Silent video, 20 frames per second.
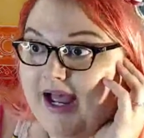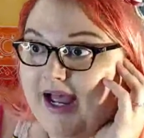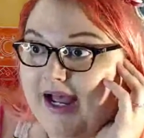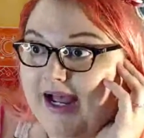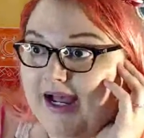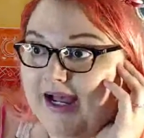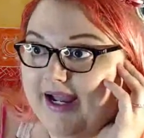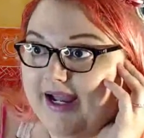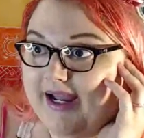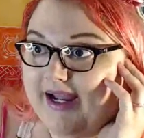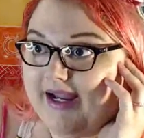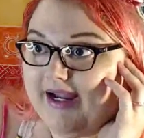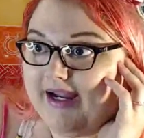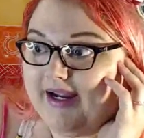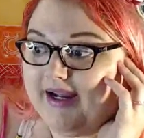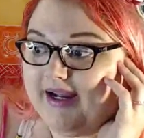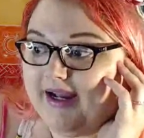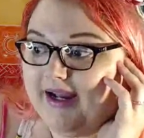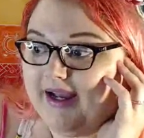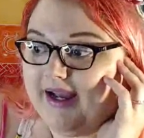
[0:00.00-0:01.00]

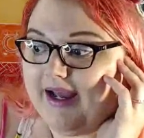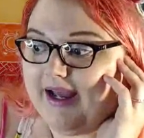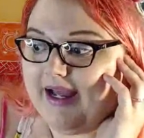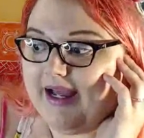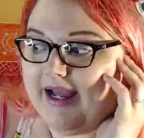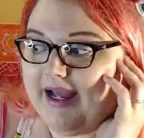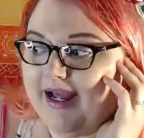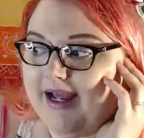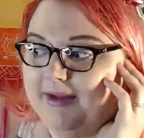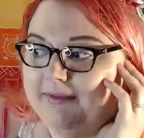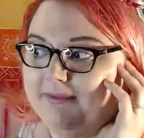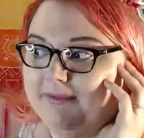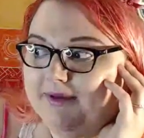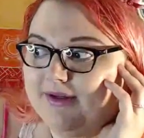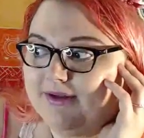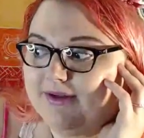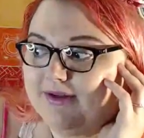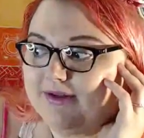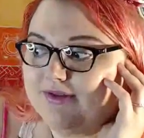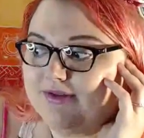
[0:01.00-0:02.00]
I am
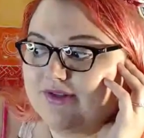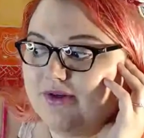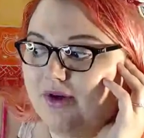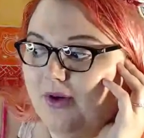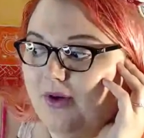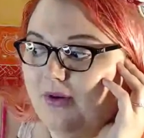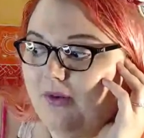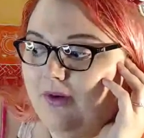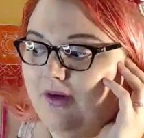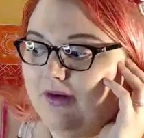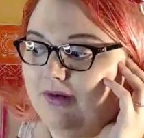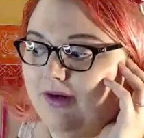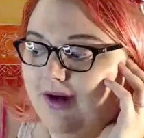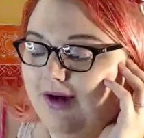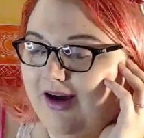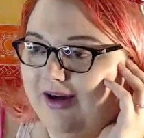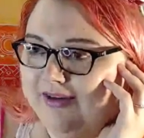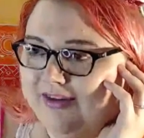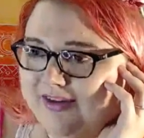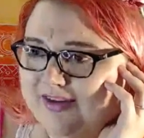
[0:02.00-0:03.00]
so
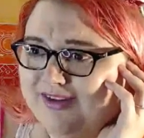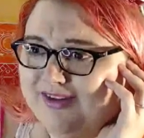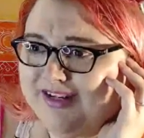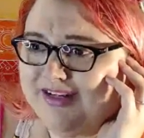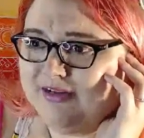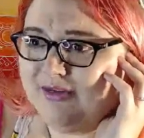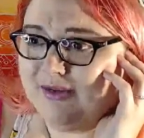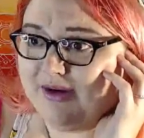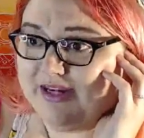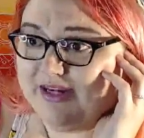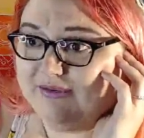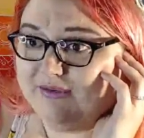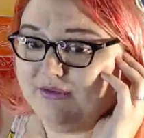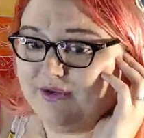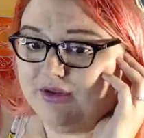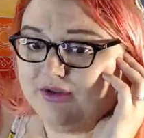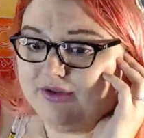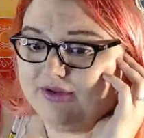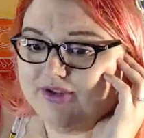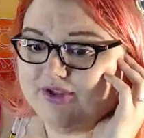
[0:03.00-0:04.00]
honored and
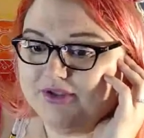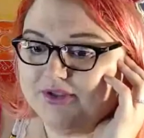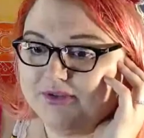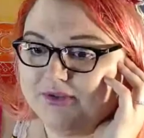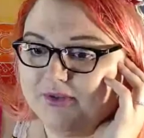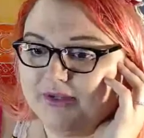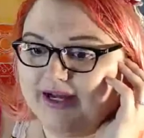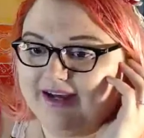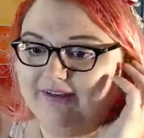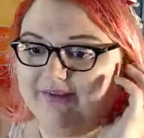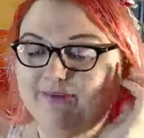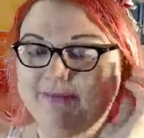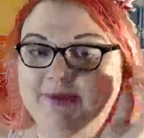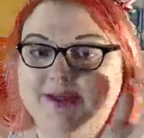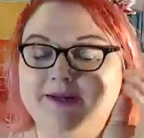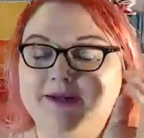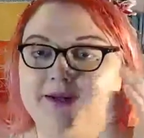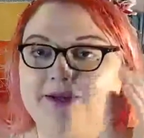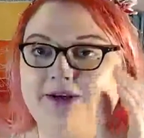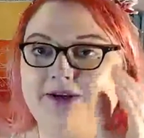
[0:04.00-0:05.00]
grateful to have
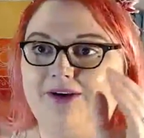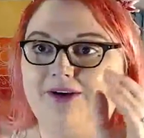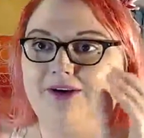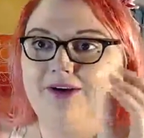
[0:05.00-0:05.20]
been